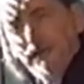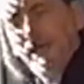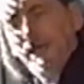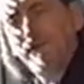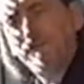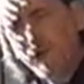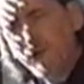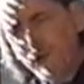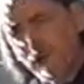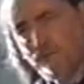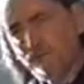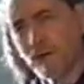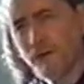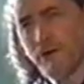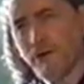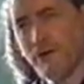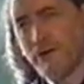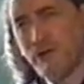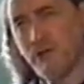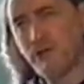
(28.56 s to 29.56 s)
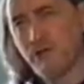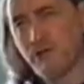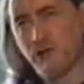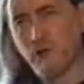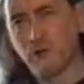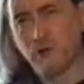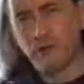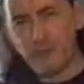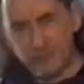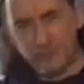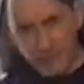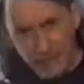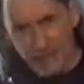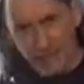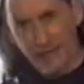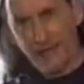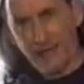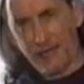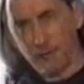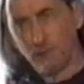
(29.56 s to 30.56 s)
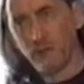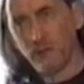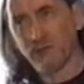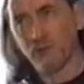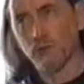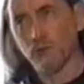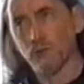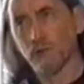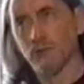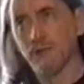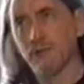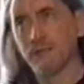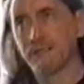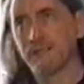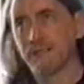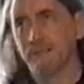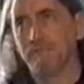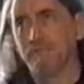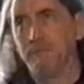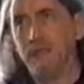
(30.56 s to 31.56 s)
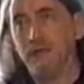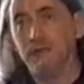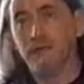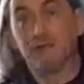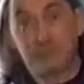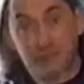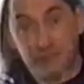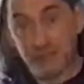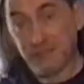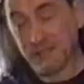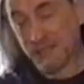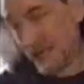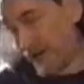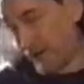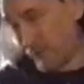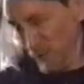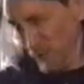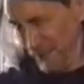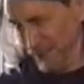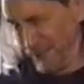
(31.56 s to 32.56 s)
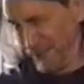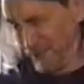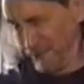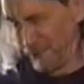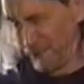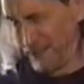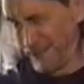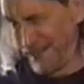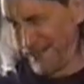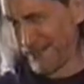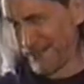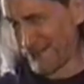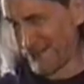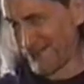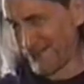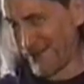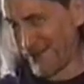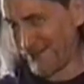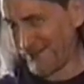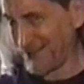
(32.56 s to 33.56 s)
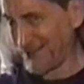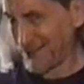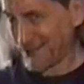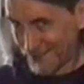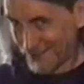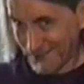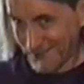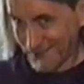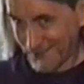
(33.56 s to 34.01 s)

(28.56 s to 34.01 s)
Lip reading: Have you ever heard a joke that began with the words, "So this guy walks into a dentist's office"?